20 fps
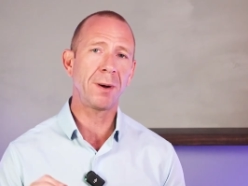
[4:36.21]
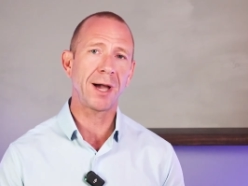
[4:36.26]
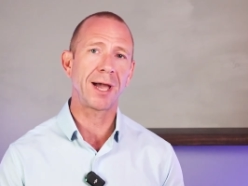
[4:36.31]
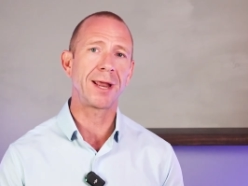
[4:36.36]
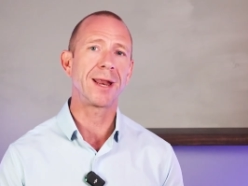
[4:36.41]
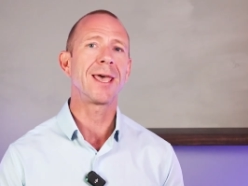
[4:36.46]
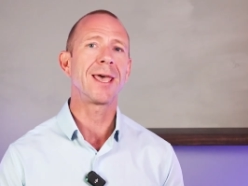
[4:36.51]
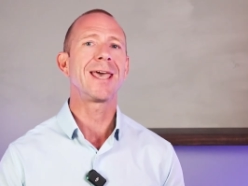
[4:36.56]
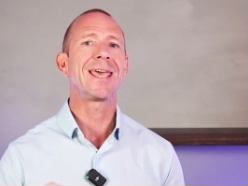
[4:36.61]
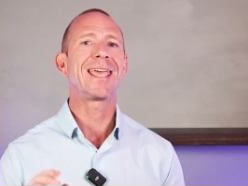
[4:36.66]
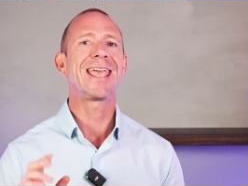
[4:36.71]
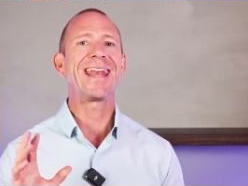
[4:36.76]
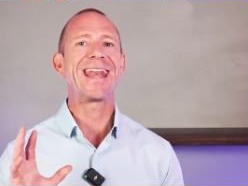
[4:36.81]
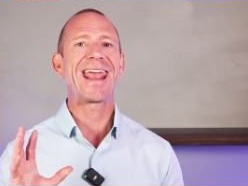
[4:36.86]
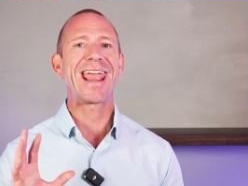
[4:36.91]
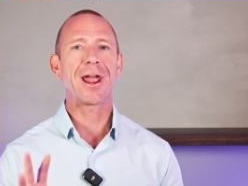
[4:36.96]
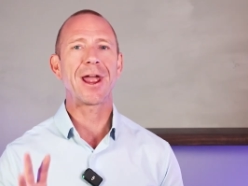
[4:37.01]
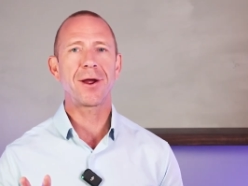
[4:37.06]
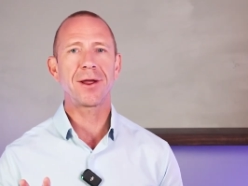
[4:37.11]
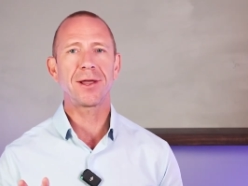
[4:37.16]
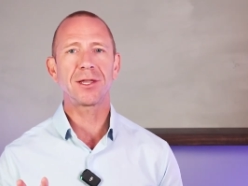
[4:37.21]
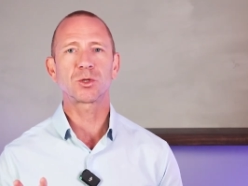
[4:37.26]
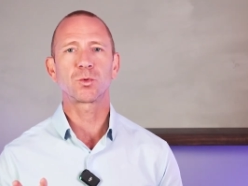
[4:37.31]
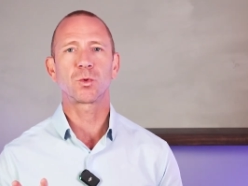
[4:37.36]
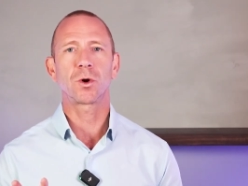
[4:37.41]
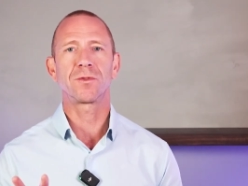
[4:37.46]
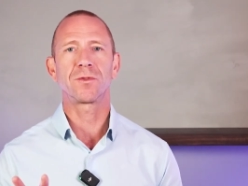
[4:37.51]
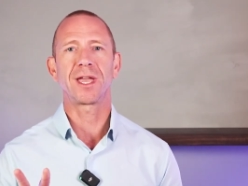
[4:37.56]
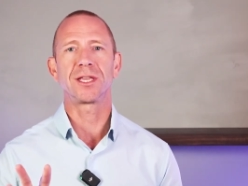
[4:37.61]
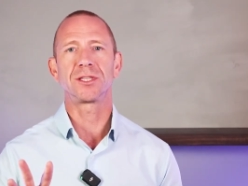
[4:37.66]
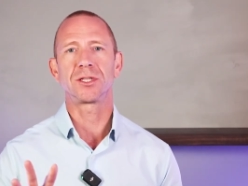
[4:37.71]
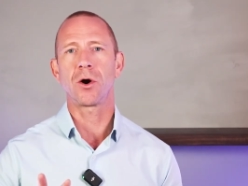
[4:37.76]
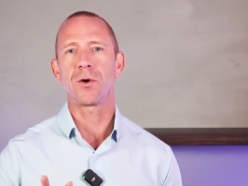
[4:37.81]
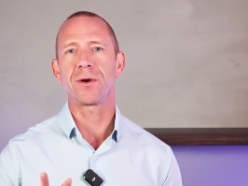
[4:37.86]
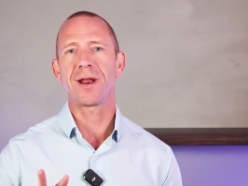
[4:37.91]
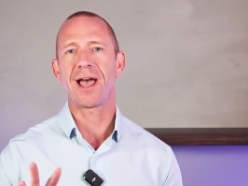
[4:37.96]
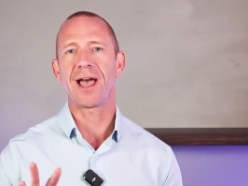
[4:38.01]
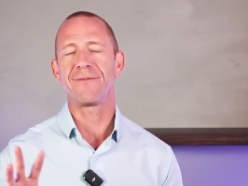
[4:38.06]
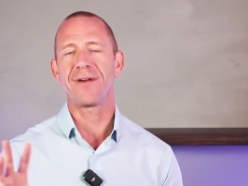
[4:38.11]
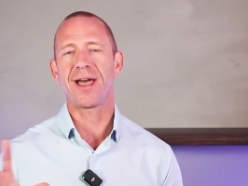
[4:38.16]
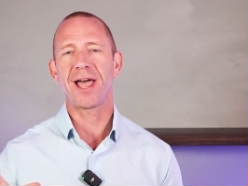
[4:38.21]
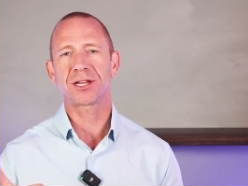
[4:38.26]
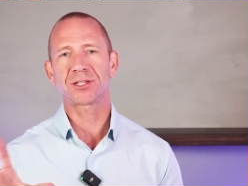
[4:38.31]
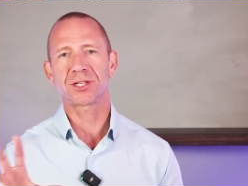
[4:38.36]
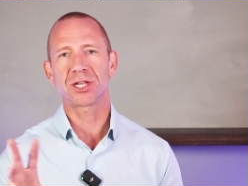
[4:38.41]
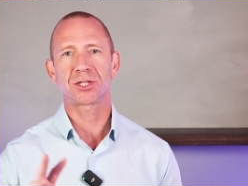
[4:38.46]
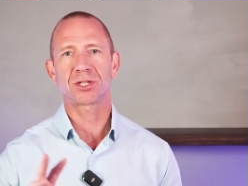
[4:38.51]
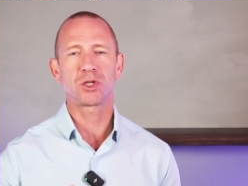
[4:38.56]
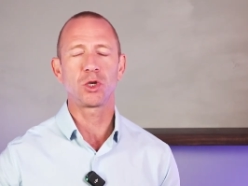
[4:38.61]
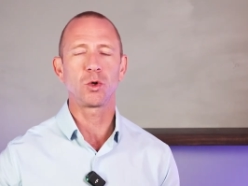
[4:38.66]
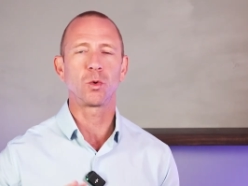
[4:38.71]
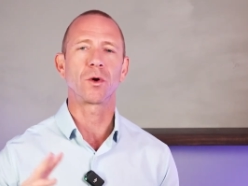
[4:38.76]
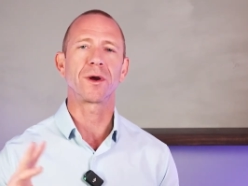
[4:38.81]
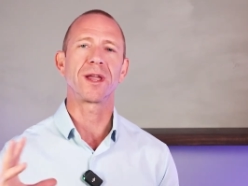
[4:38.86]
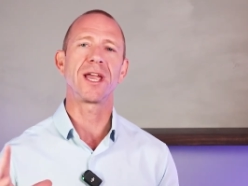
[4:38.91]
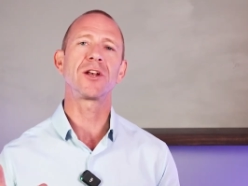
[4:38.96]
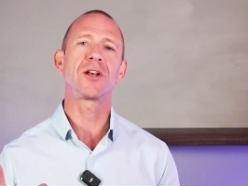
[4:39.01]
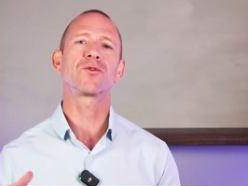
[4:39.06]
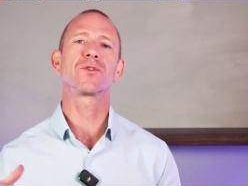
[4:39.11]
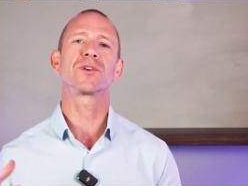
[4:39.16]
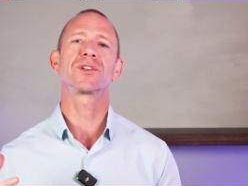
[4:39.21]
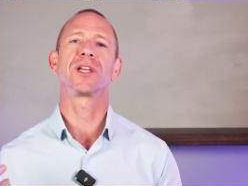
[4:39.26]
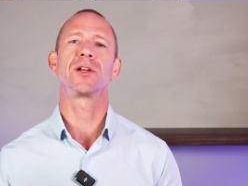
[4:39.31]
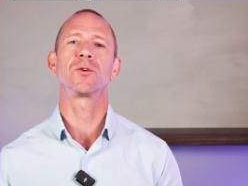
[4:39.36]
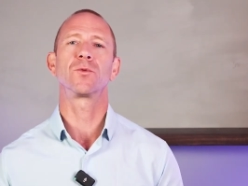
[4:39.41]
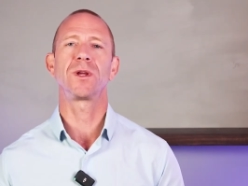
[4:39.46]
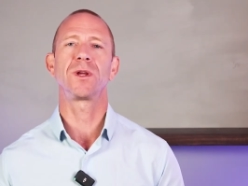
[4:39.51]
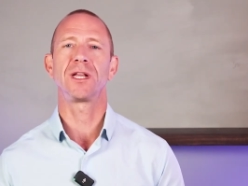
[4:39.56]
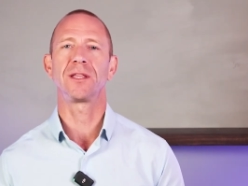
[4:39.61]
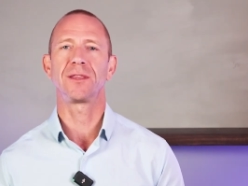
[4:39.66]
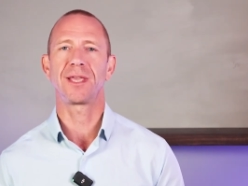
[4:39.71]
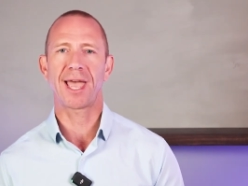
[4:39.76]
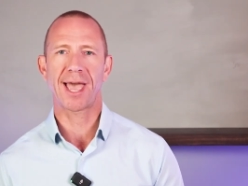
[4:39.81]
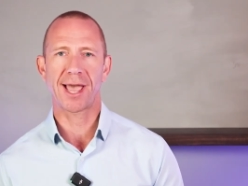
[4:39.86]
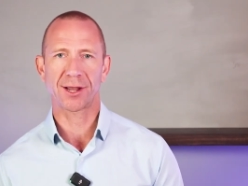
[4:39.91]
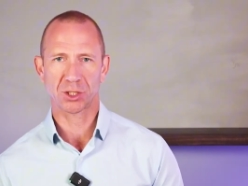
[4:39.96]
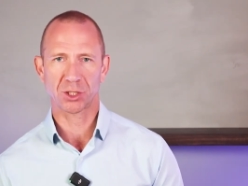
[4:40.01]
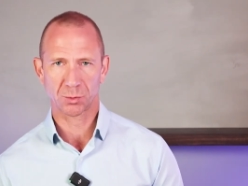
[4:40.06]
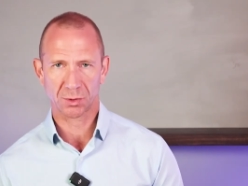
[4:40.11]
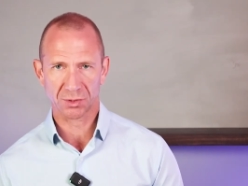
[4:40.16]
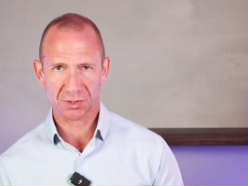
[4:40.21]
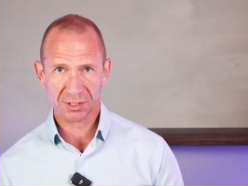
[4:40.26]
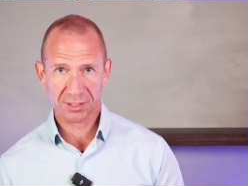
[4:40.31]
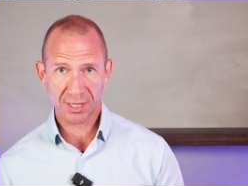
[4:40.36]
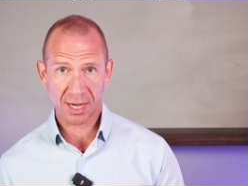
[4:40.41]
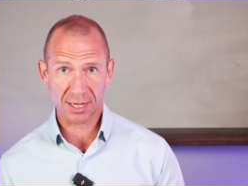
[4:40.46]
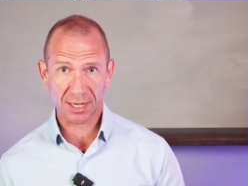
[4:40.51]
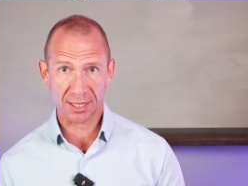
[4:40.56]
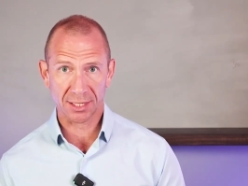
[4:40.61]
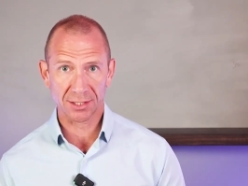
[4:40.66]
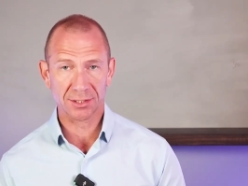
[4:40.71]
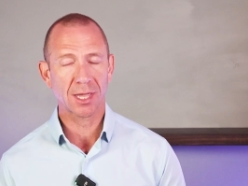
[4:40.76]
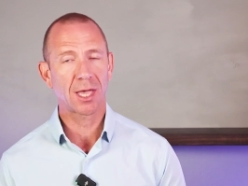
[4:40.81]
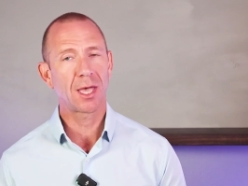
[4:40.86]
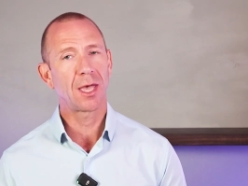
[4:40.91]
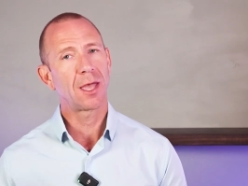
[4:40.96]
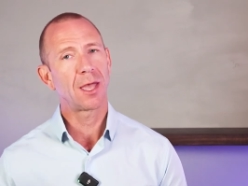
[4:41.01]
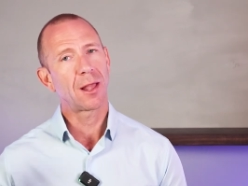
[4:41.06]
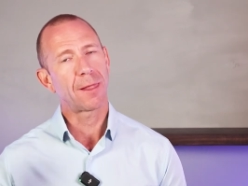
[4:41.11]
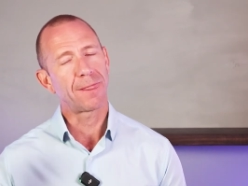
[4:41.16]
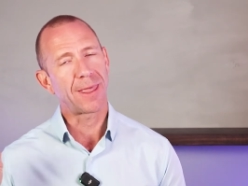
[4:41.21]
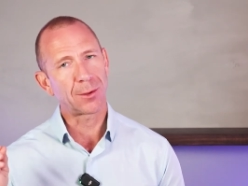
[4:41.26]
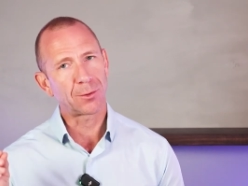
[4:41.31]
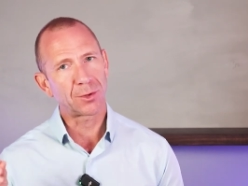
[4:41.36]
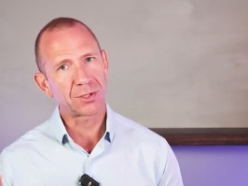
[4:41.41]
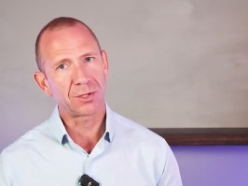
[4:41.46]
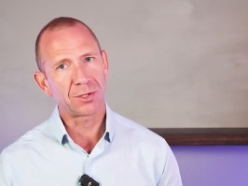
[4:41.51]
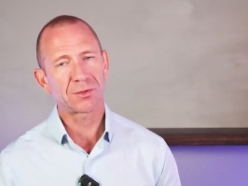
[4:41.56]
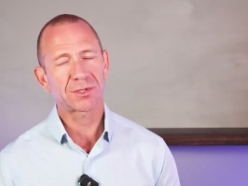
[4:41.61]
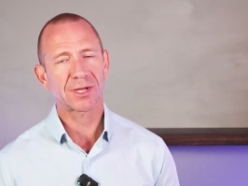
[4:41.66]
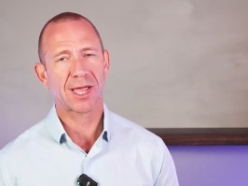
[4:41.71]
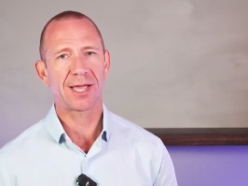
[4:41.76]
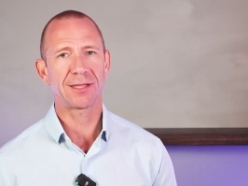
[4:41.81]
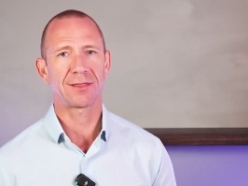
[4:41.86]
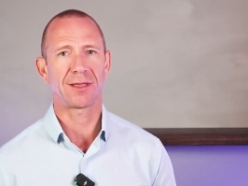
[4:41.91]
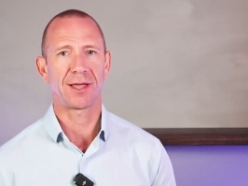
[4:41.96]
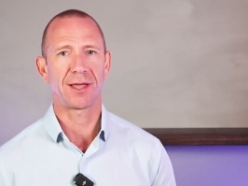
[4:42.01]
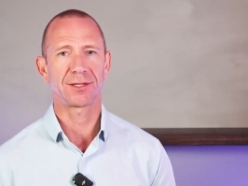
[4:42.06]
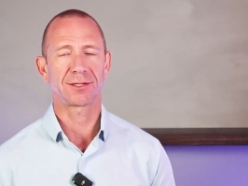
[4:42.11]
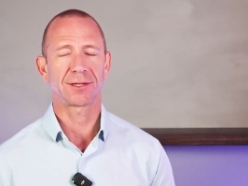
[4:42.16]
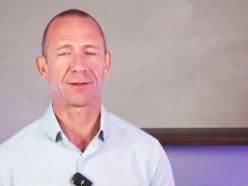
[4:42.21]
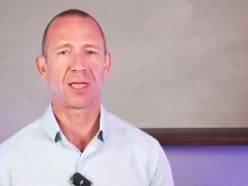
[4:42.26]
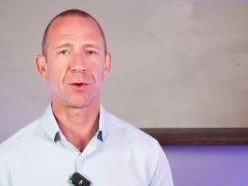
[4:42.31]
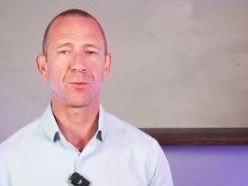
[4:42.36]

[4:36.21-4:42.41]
but in areas where they don't have access to or interest in reading the actual studies, they will use guidelines.